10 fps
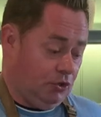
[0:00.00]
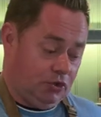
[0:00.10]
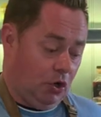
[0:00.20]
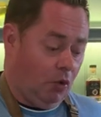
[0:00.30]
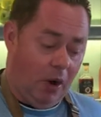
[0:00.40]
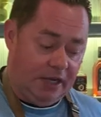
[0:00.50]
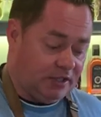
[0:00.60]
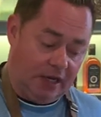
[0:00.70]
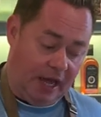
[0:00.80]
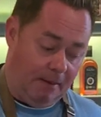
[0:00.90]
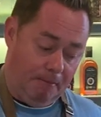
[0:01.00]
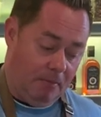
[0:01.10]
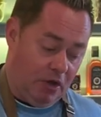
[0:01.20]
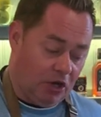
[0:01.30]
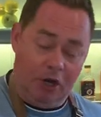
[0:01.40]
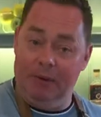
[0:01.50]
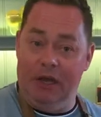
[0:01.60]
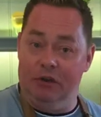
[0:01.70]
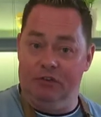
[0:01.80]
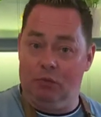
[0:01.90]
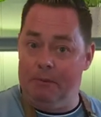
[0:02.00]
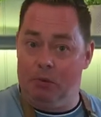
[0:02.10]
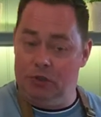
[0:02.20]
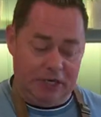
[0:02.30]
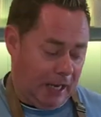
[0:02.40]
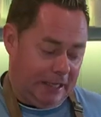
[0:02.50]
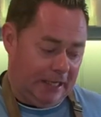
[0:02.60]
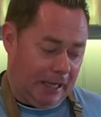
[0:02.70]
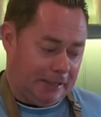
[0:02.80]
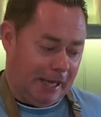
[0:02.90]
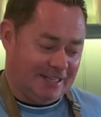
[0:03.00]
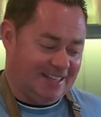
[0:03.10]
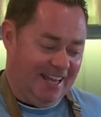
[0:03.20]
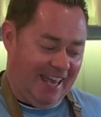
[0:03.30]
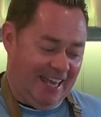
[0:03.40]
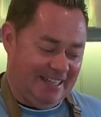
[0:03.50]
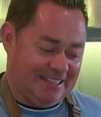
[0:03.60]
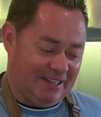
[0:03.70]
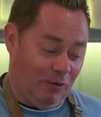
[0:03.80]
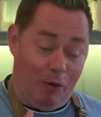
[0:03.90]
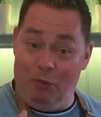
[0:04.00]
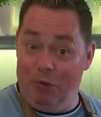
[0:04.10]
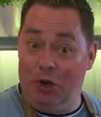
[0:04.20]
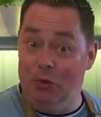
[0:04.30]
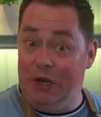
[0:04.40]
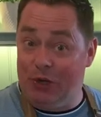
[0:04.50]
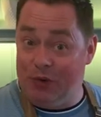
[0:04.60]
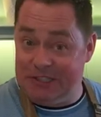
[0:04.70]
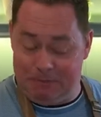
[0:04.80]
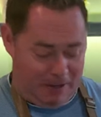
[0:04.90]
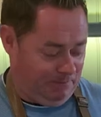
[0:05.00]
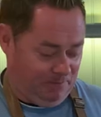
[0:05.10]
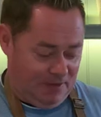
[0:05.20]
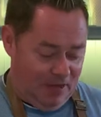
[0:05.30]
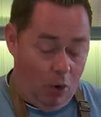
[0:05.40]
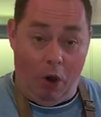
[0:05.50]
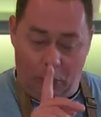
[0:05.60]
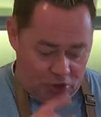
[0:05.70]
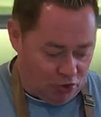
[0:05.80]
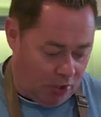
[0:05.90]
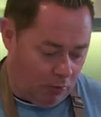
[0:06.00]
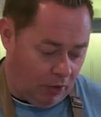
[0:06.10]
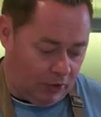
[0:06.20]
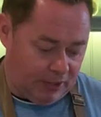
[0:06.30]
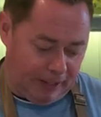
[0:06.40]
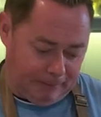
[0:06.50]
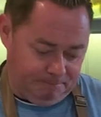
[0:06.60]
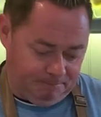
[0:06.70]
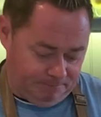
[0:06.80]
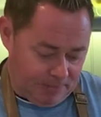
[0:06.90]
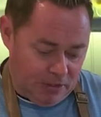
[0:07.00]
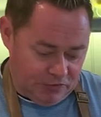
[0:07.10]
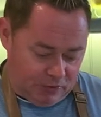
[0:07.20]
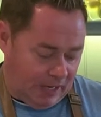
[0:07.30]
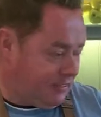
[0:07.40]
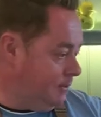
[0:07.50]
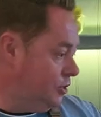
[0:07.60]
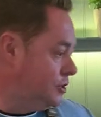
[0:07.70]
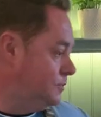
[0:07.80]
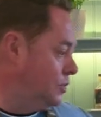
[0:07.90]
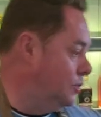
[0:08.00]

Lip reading: there's no white coming out of it, white protein, anything like that. It's we want it really crispy. Well, I want to show you one other thing. So let the mushrooms